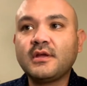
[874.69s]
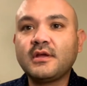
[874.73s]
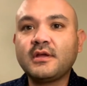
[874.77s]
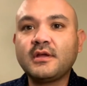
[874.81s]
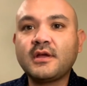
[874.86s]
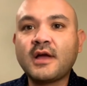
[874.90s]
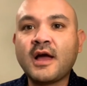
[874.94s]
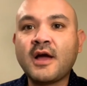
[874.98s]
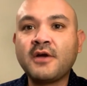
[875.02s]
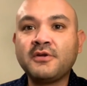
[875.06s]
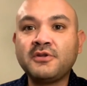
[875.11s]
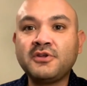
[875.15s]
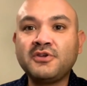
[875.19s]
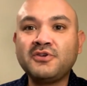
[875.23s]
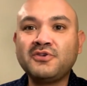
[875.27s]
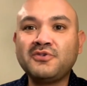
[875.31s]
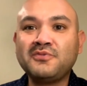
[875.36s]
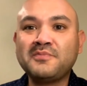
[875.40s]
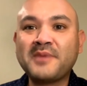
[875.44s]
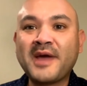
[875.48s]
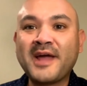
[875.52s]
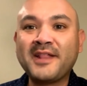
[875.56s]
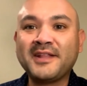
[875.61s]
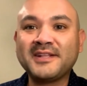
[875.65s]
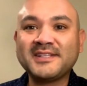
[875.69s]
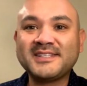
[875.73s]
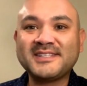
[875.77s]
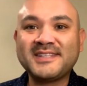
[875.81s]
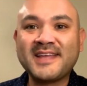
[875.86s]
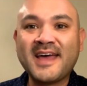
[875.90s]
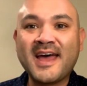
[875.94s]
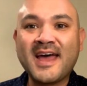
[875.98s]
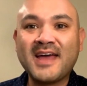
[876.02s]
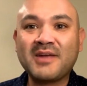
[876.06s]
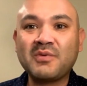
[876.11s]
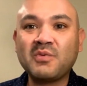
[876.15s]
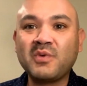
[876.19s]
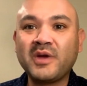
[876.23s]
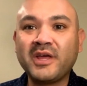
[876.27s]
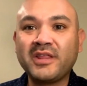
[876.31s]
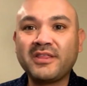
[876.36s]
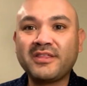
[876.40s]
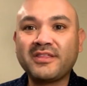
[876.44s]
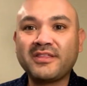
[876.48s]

how do you balance that with